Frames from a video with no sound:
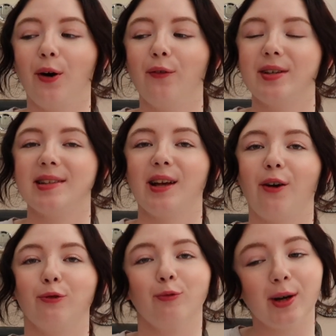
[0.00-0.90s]
Obviously, I
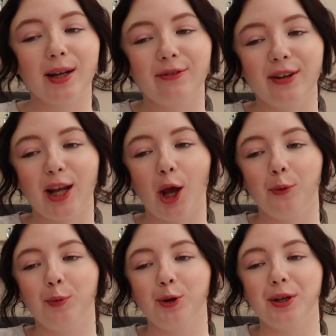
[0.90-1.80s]
really
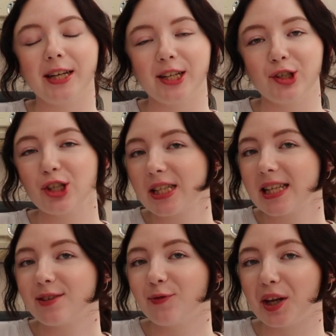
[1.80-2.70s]
hope you did enjoy
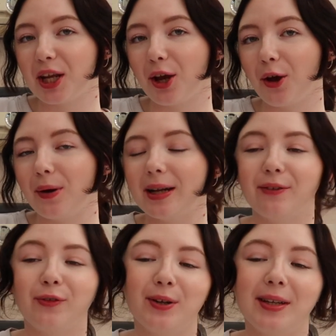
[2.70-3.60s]
this video, and
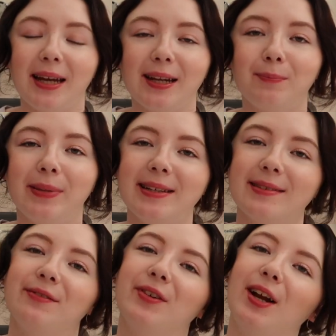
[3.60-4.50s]
if you did, please
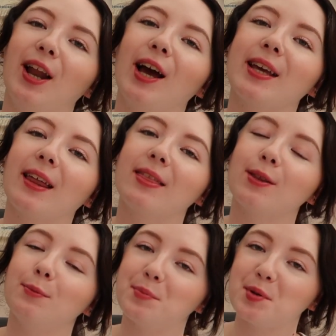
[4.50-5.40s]
give it a like and
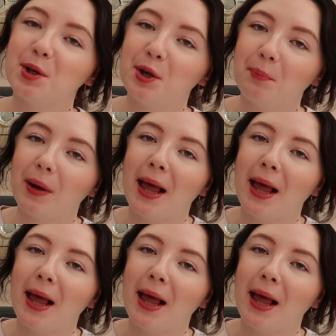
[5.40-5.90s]
thumbs up,